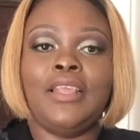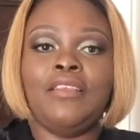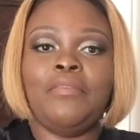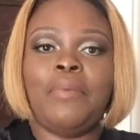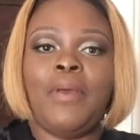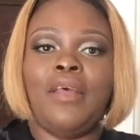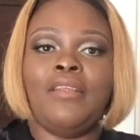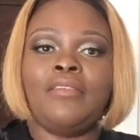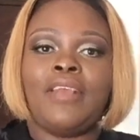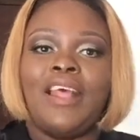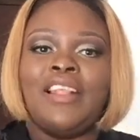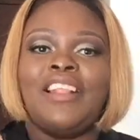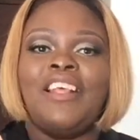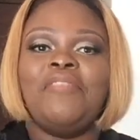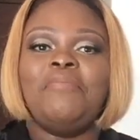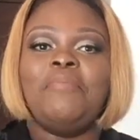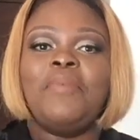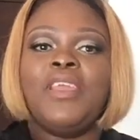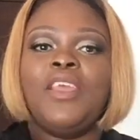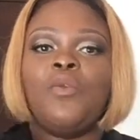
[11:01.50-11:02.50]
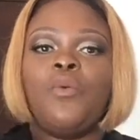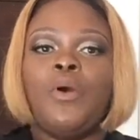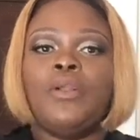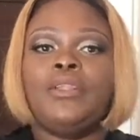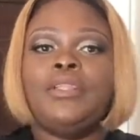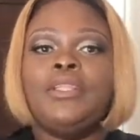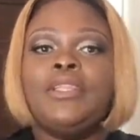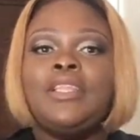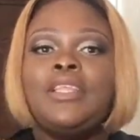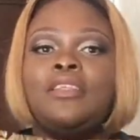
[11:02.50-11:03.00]
these pants, guys. I've been
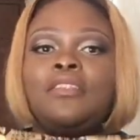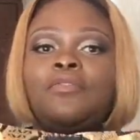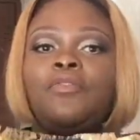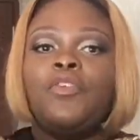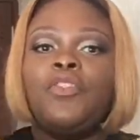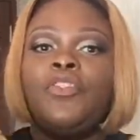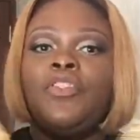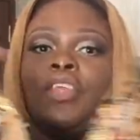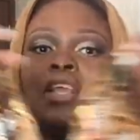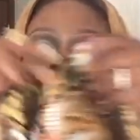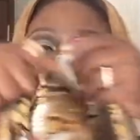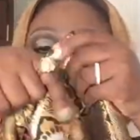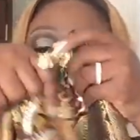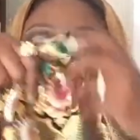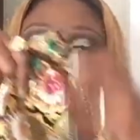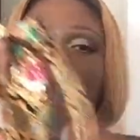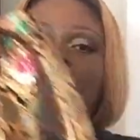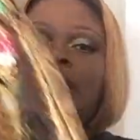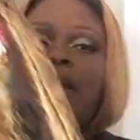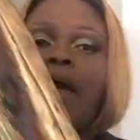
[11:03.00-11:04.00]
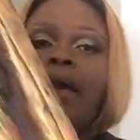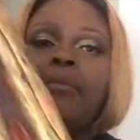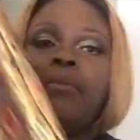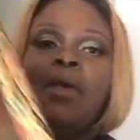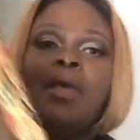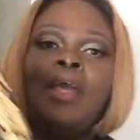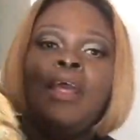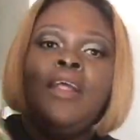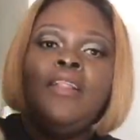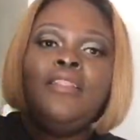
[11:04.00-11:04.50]
wanting these for the longest time.
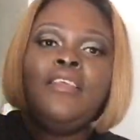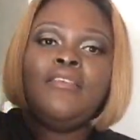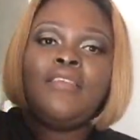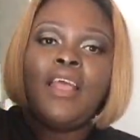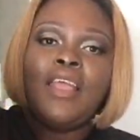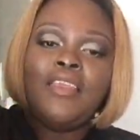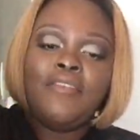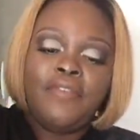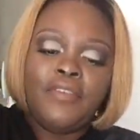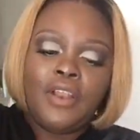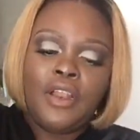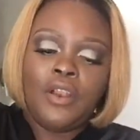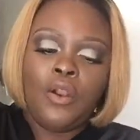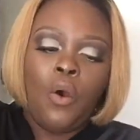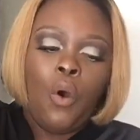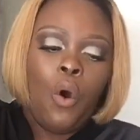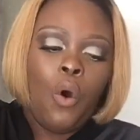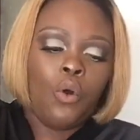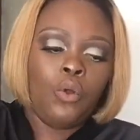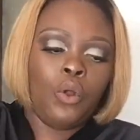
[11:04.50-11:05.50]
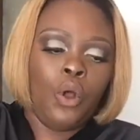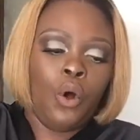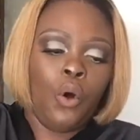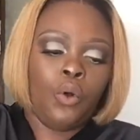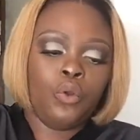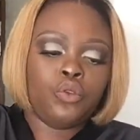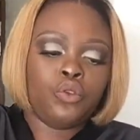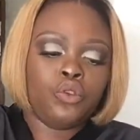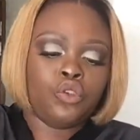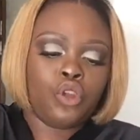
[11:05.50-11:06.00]
These are even an
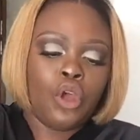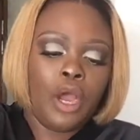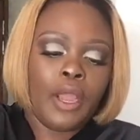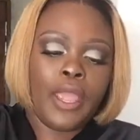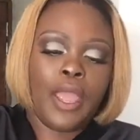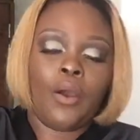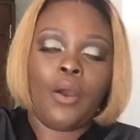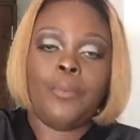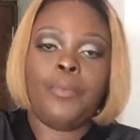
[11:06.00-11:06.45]
old stock. I